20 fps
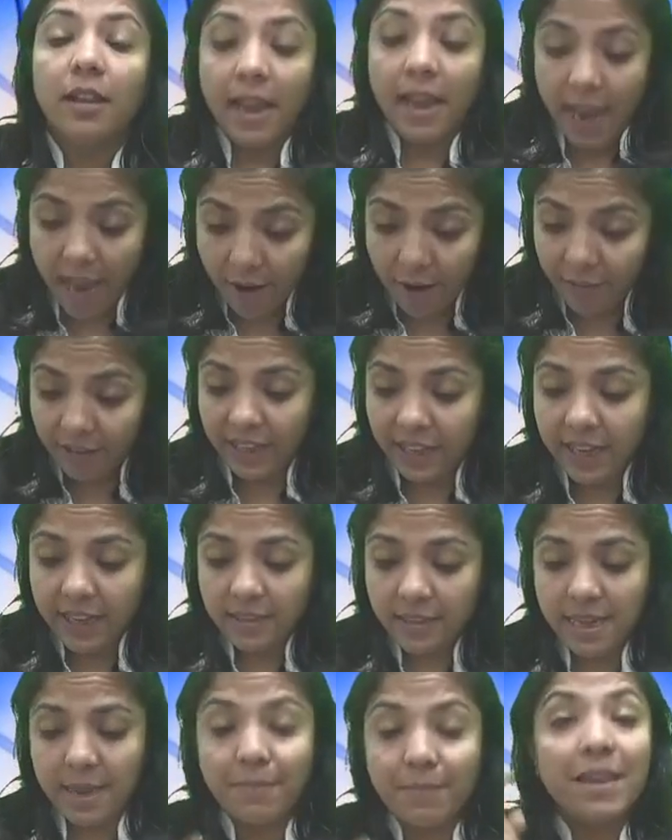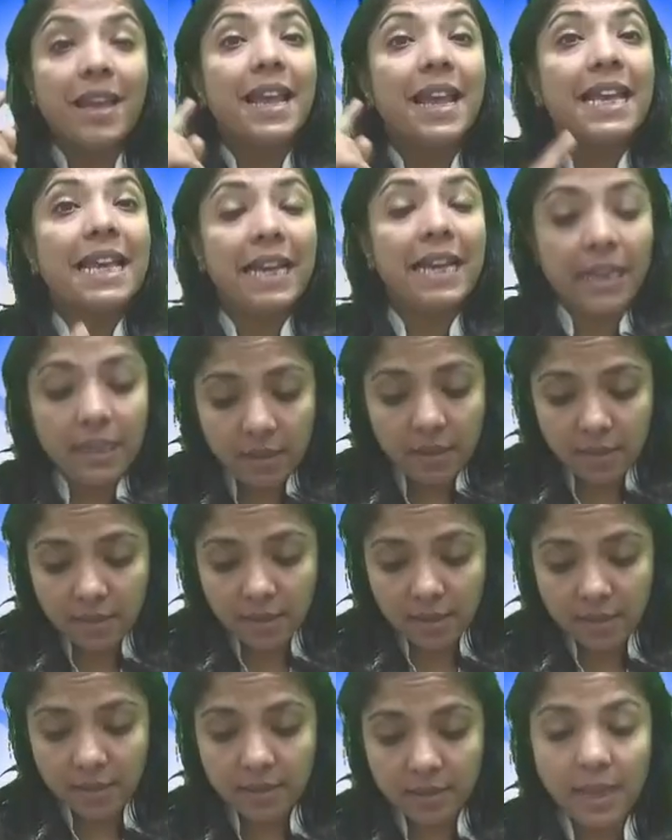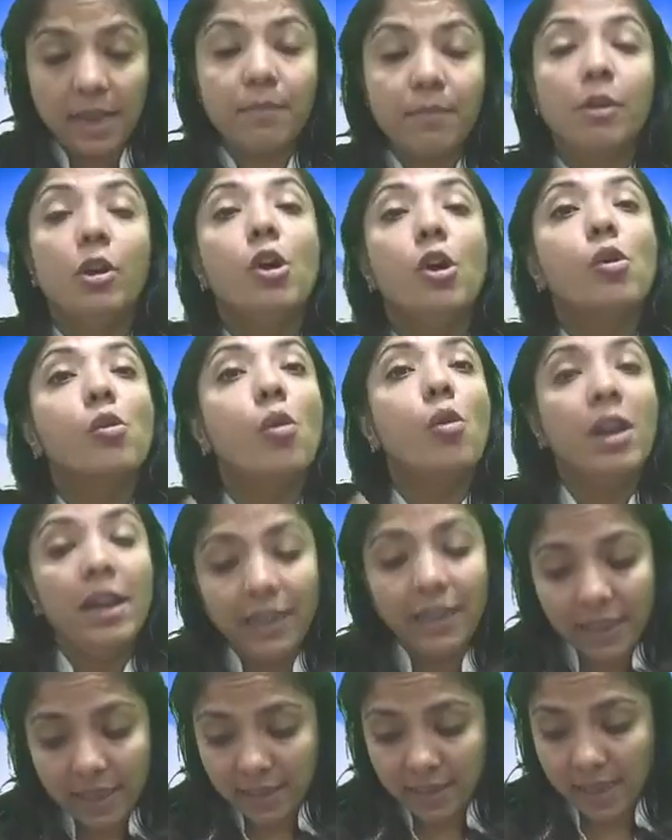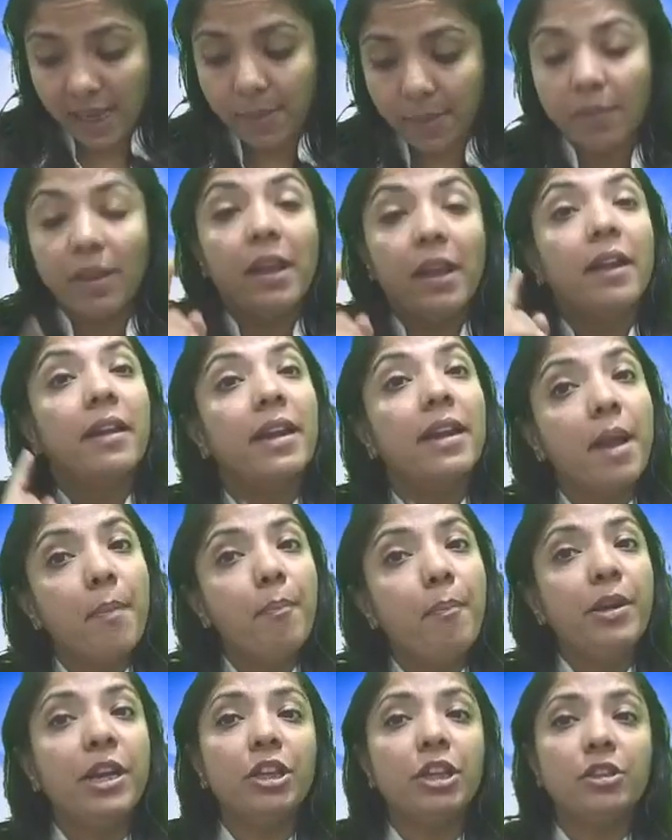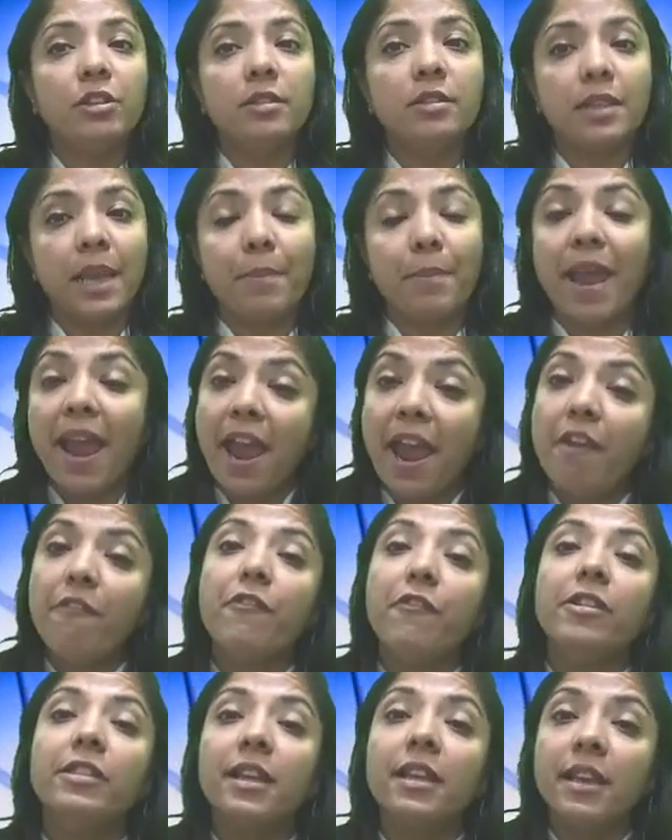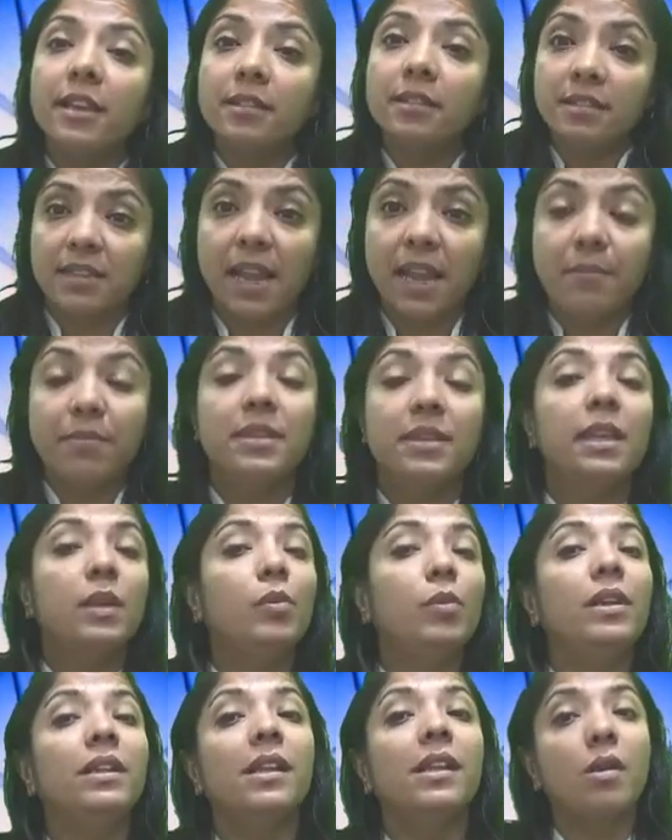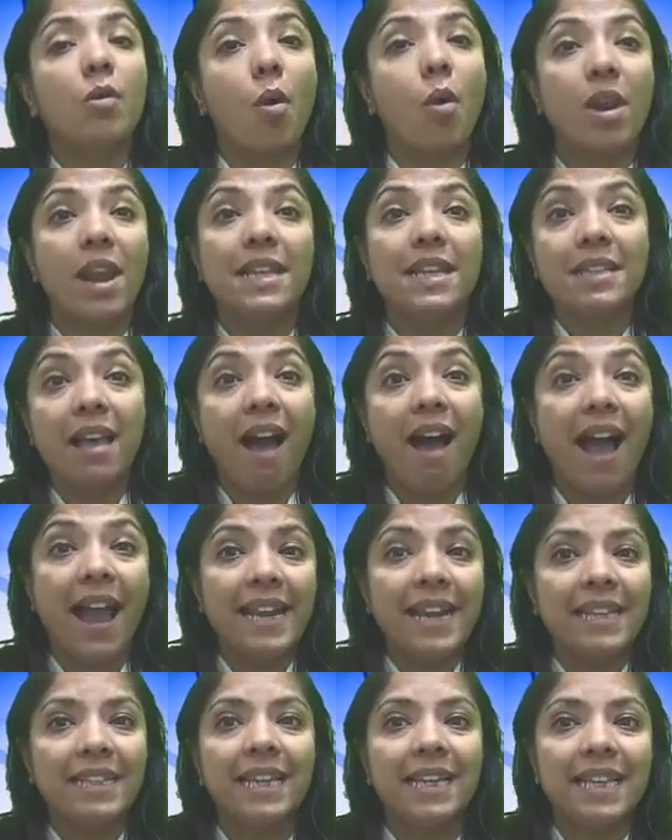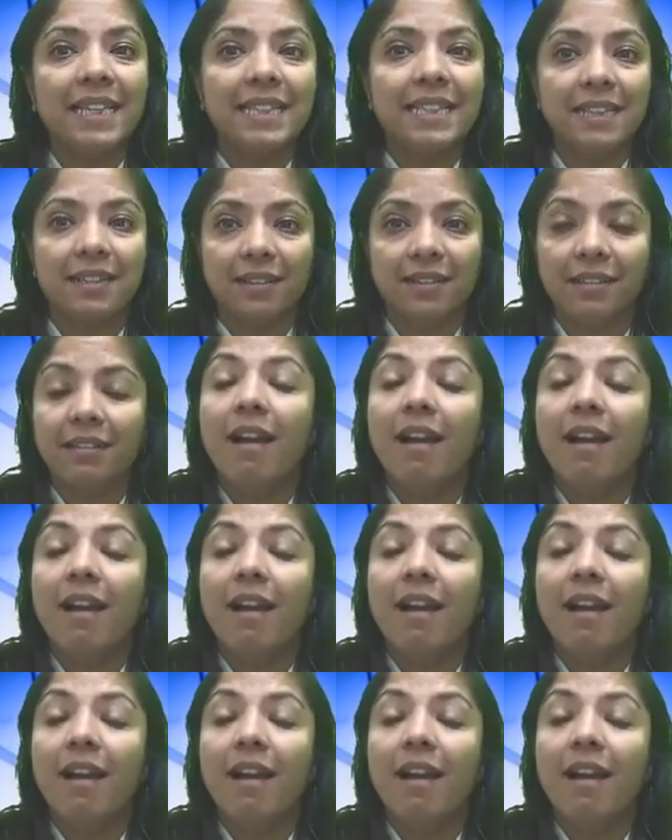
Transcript: Everything is same, characteristics same, quality same, reputation same, everything is same, then only they are called as identical.